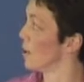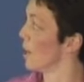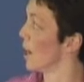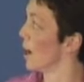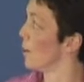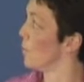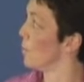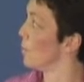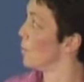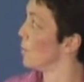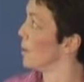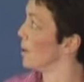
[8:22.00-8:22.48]

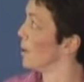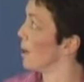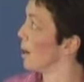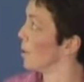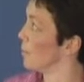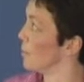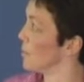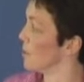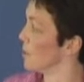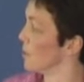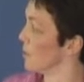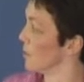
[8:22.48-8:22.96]
care will
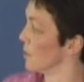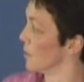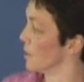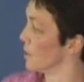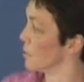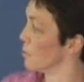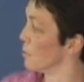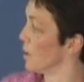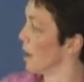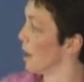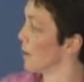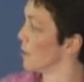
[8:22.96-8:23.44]
become
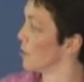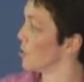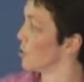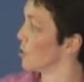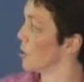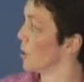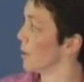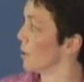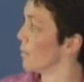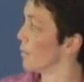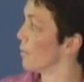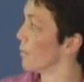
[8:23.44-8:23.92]

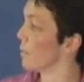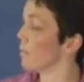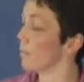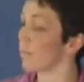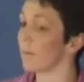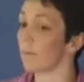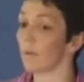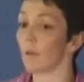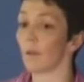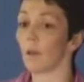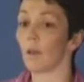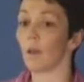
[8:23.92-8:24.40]
self-explanatory.
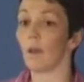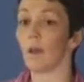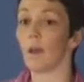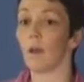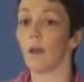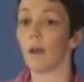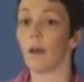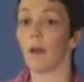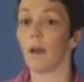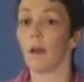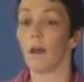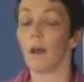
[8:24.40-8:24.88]

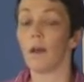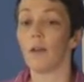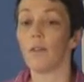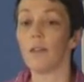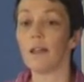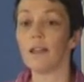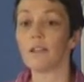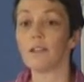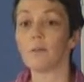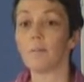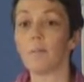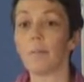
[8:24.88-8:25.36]

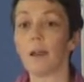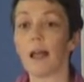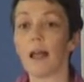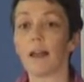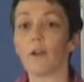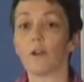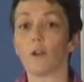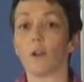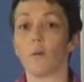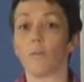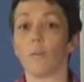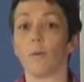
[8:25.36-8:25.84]
These are
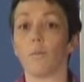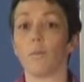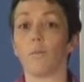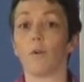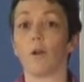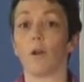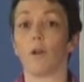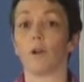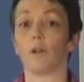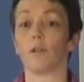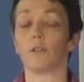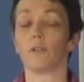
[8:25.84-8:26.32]
Bland-Altman
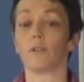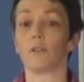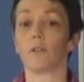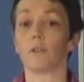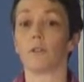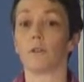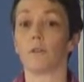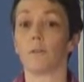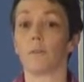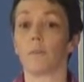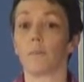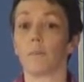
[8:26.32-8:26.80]

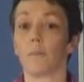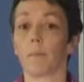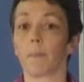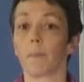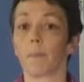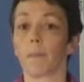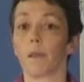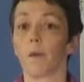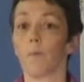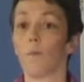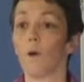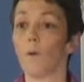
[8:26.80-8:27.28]
plots.
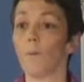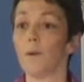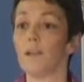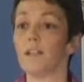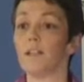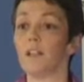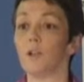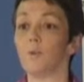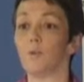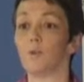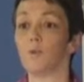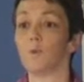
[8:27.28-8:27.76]
What we
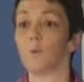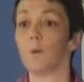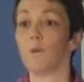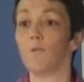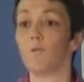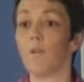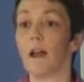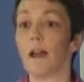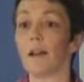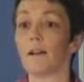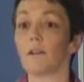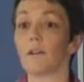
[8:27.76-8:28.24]
did was we
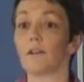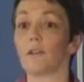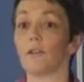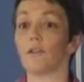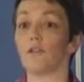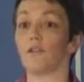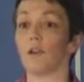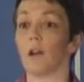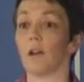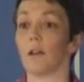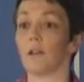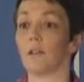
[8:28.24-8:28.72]
ranked the
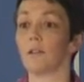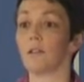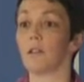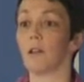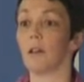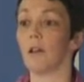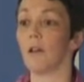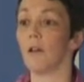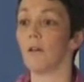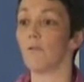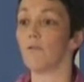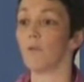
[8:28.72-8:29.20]
drugs
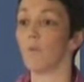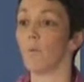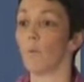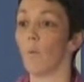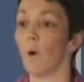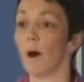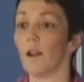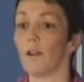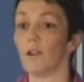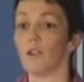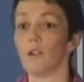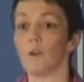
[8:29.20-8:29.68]
from
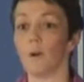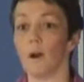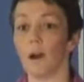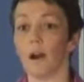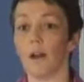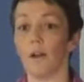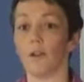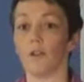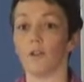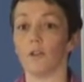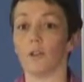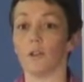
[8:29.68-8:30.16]
1 to
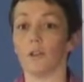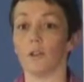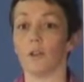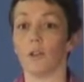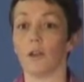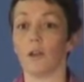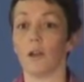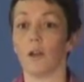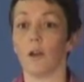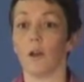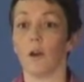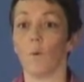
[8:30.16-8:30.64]
100,
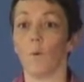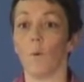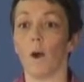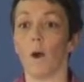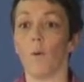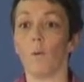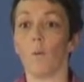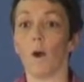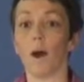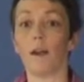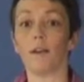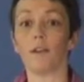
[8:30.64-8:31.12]

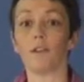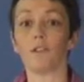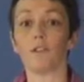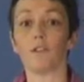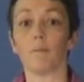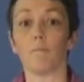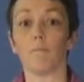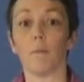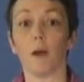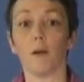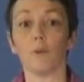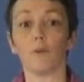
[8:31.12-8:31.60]
where 1 is
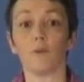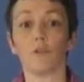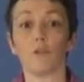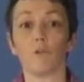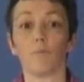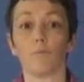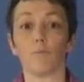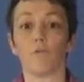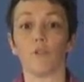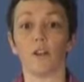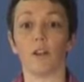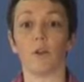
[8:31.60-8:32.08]
the
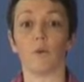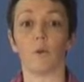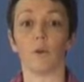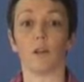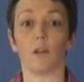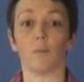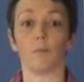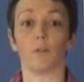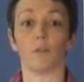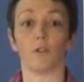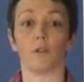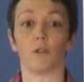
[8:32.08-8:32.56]
most
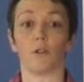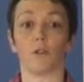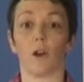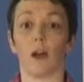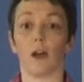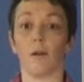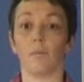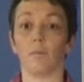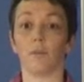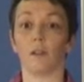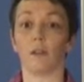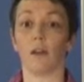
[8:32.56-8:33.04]
frequently
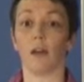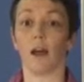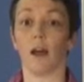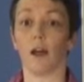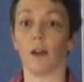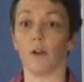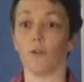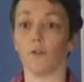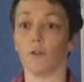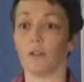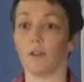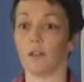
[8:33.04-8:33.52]
prescribed and
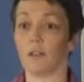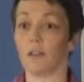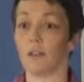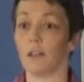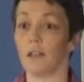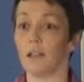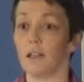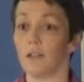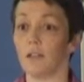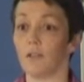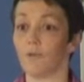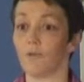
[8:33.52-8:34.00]
100 is
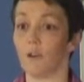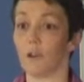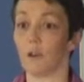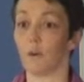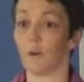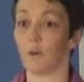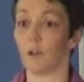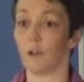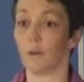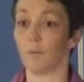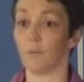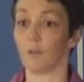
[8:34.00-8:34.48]
the least
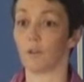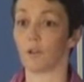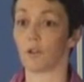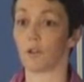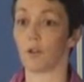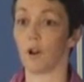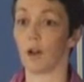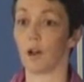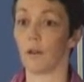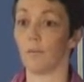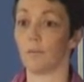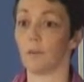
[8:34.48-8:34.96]
frequently
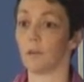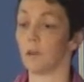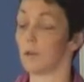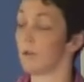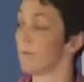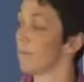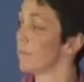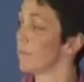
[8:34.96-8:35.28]
prescribed.